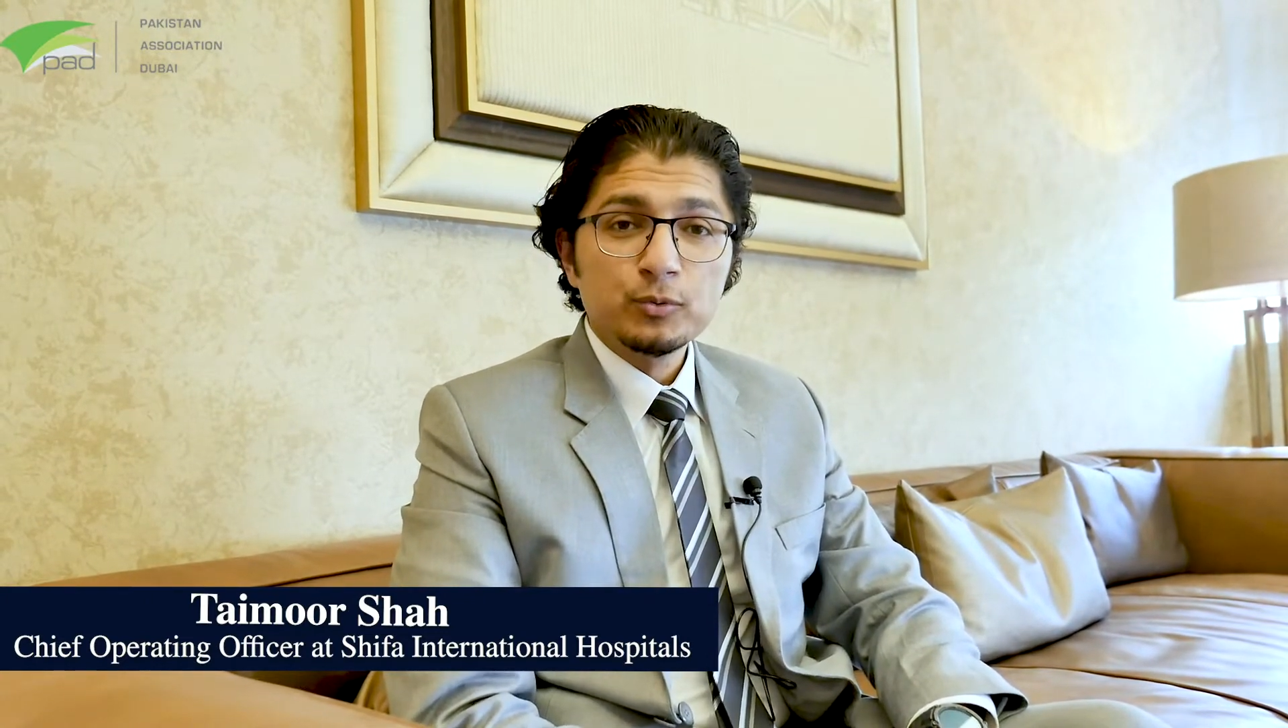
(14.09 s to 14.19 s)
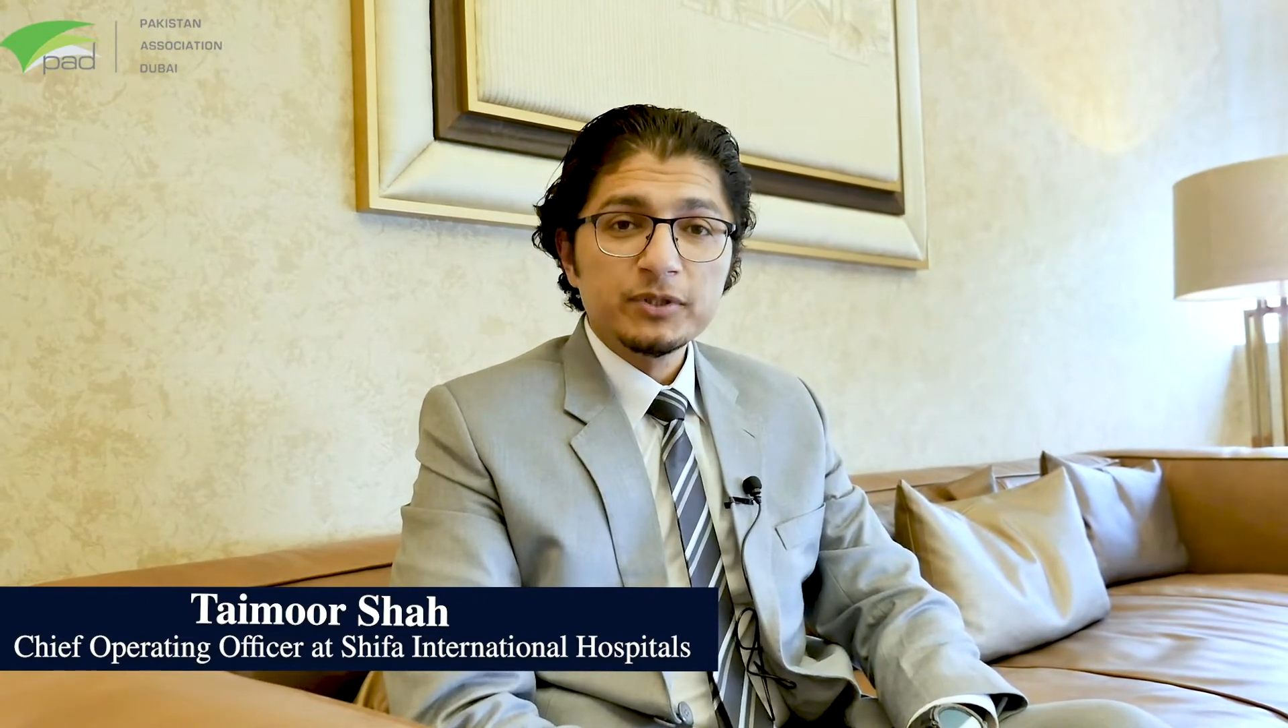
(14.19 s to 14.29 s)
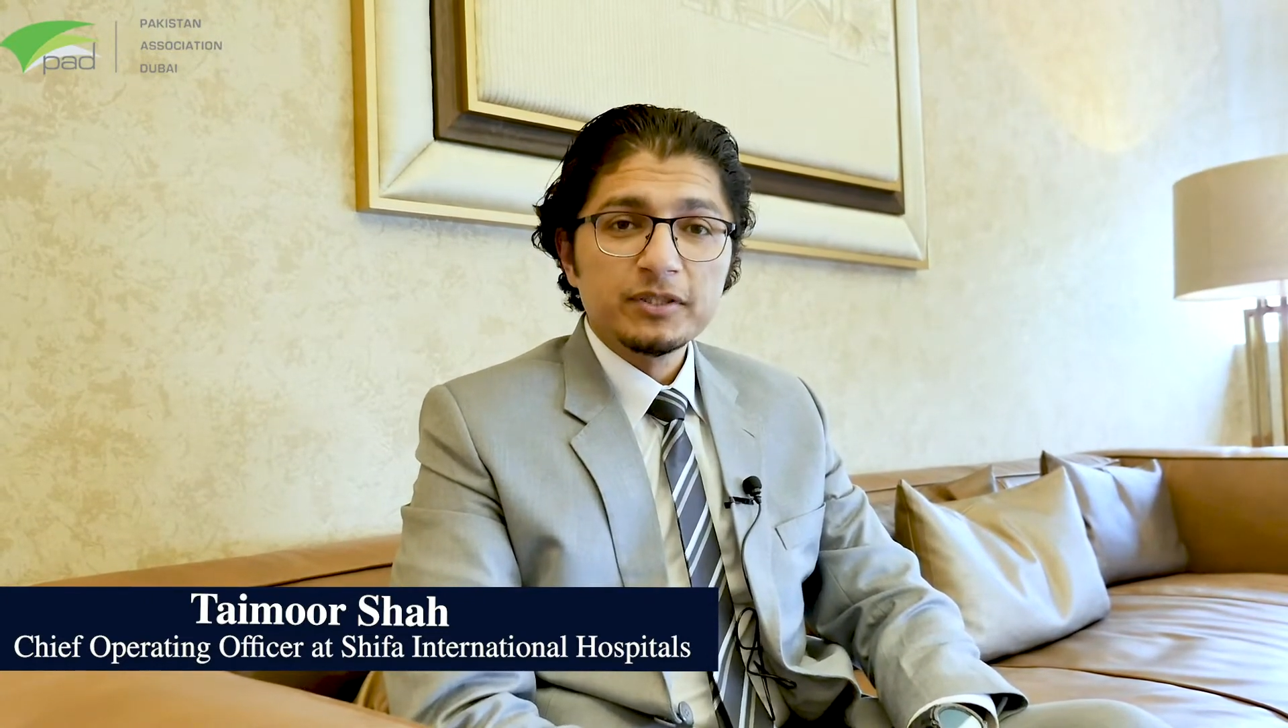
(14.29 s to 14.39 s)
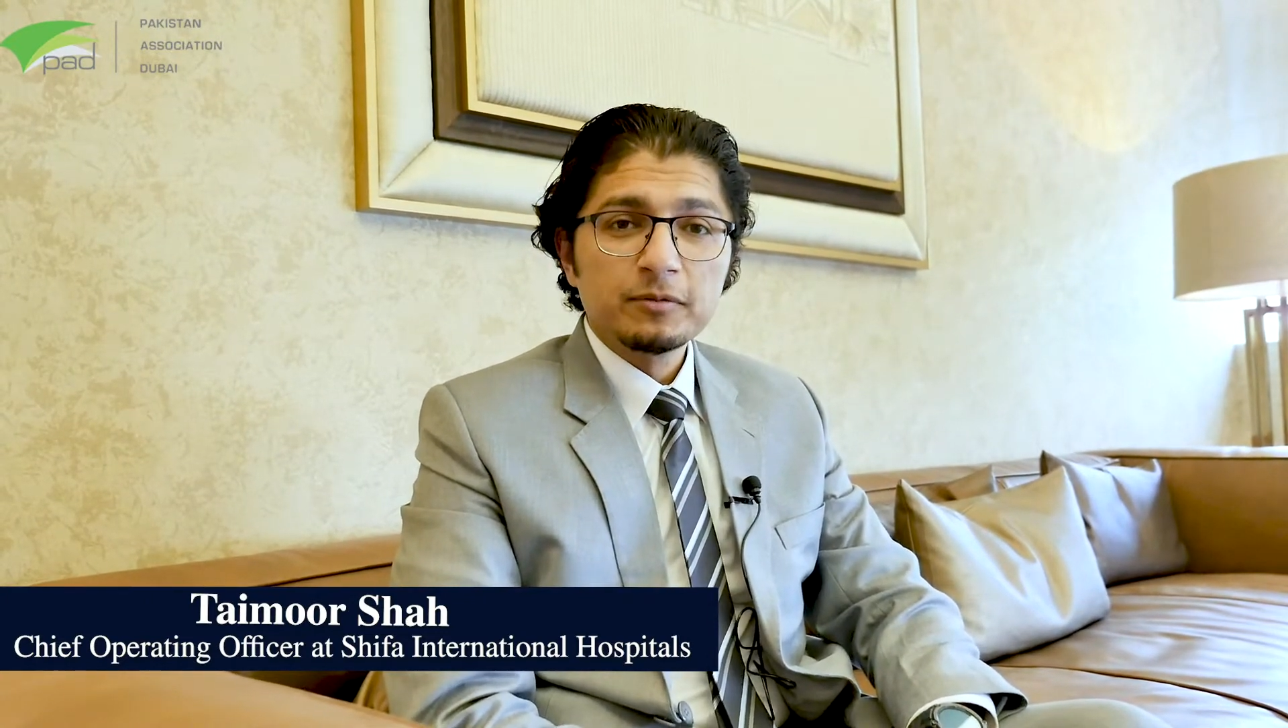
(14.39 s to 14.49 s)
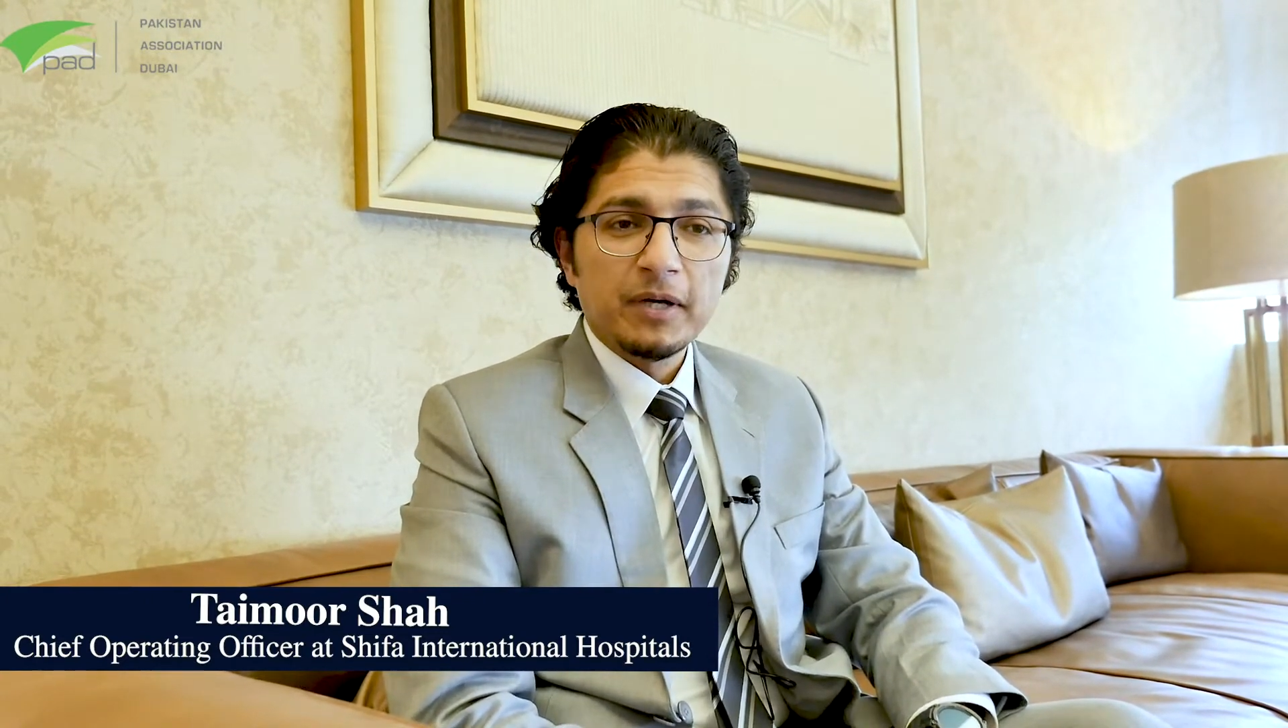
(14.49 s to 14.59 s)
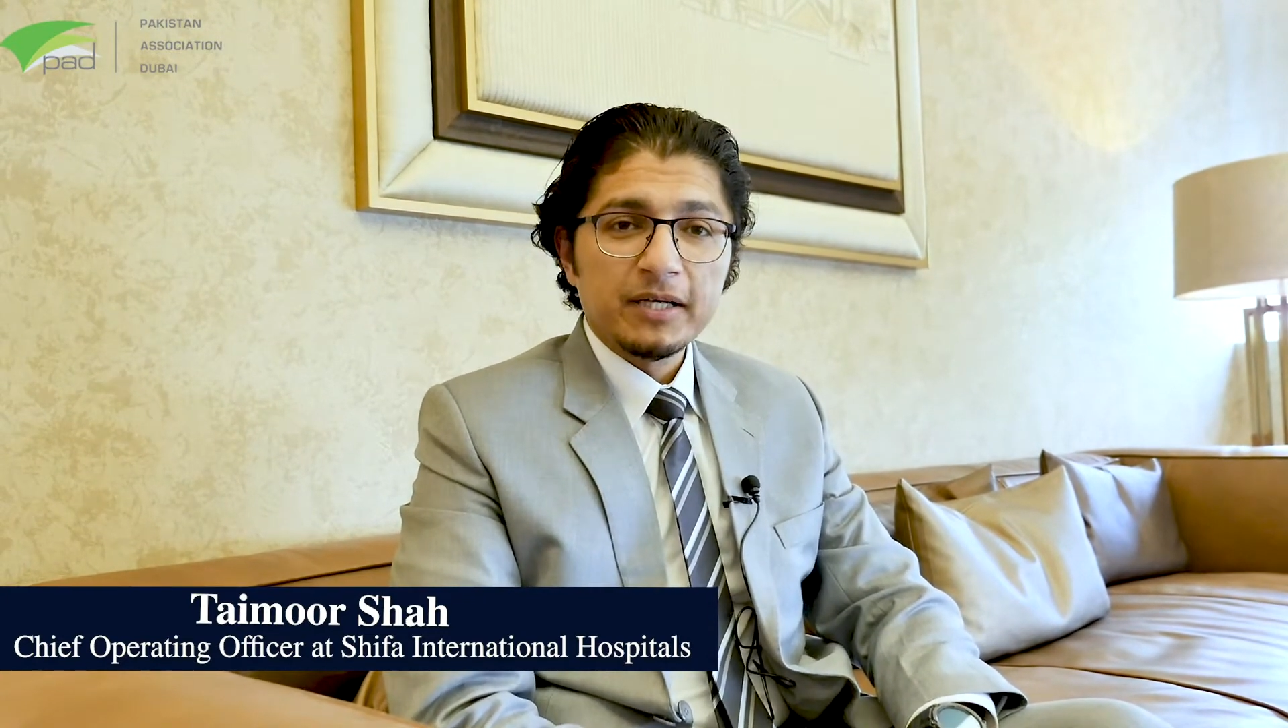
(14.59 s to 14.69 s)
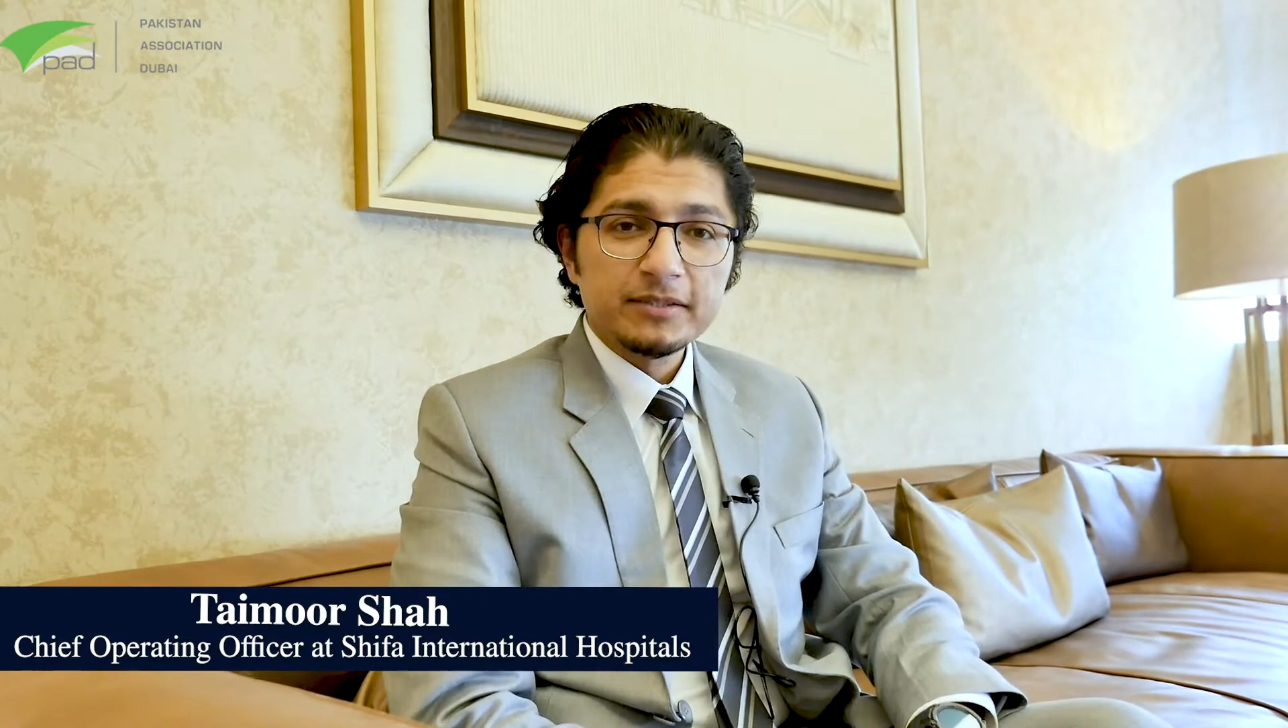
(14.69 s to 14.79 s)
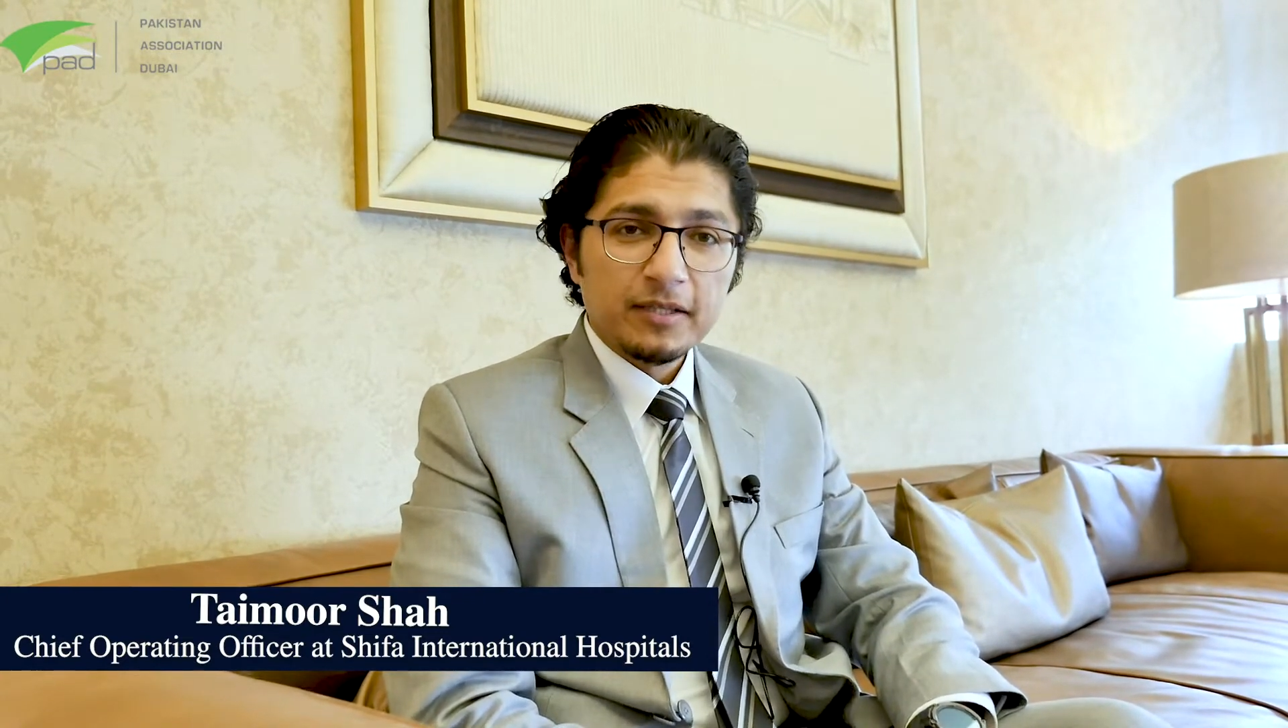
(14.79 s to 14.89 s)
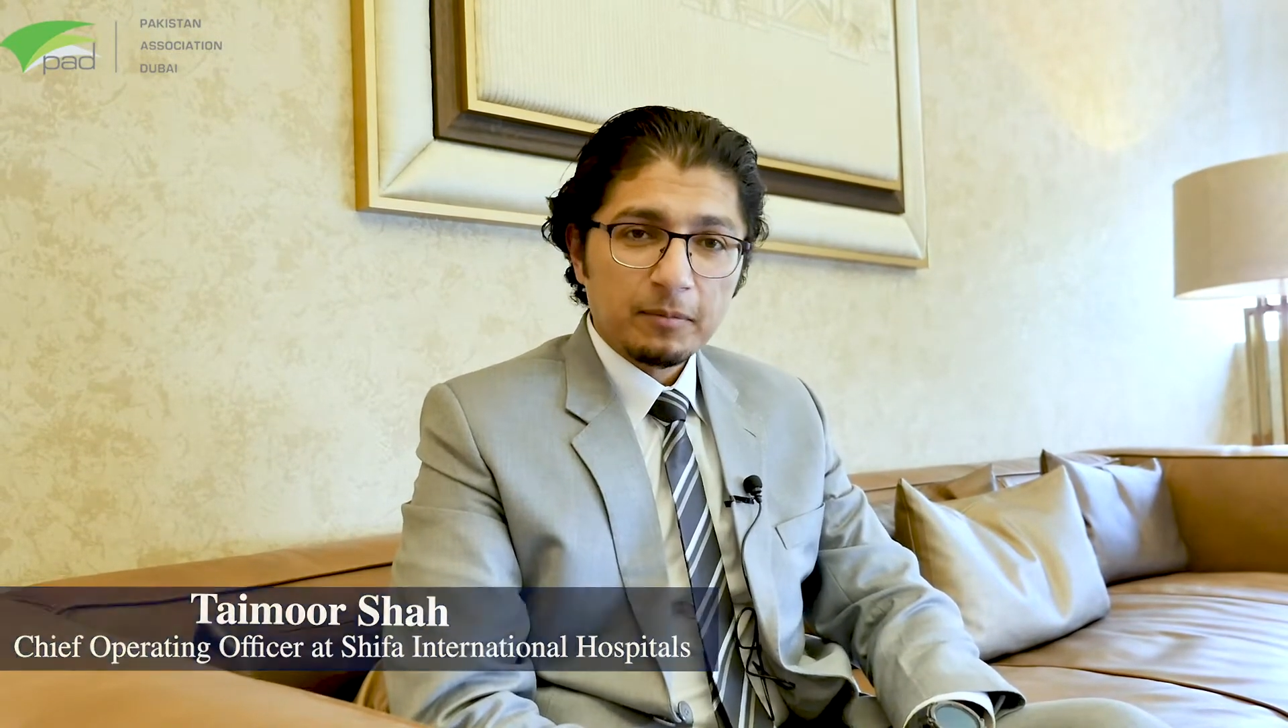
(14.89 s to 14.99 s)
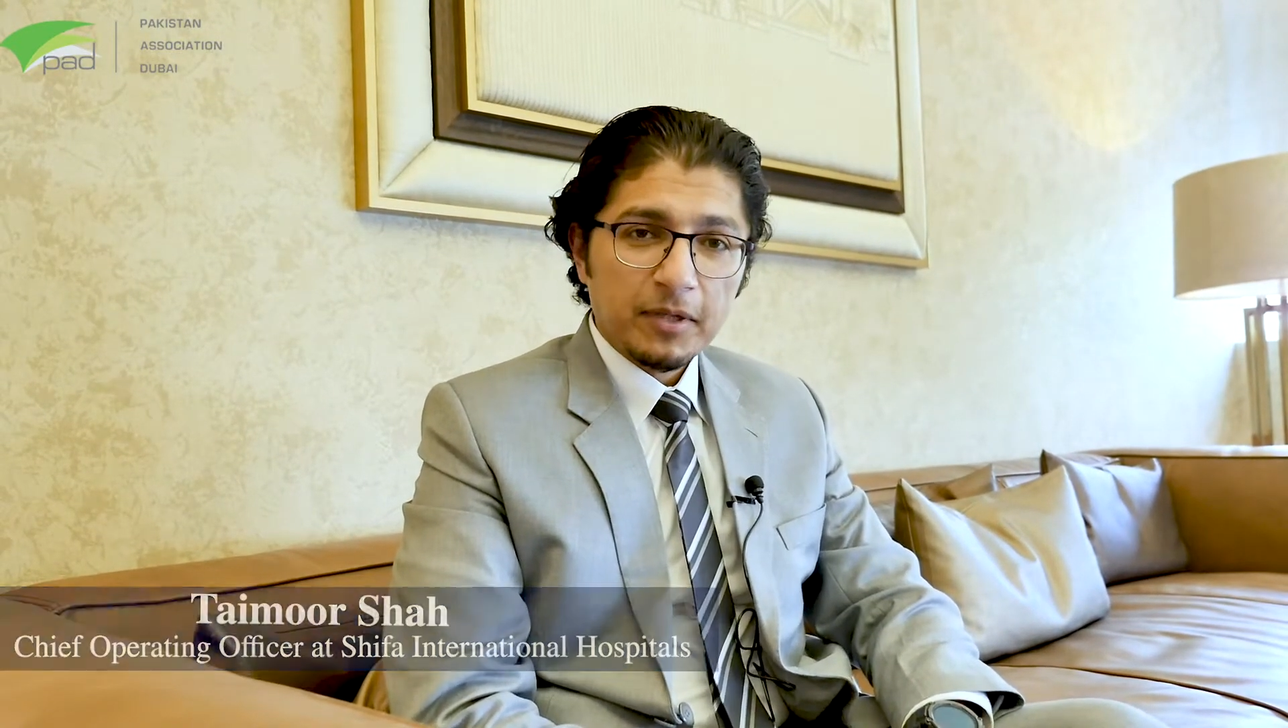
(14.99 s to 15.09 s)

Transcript: visit Pakistan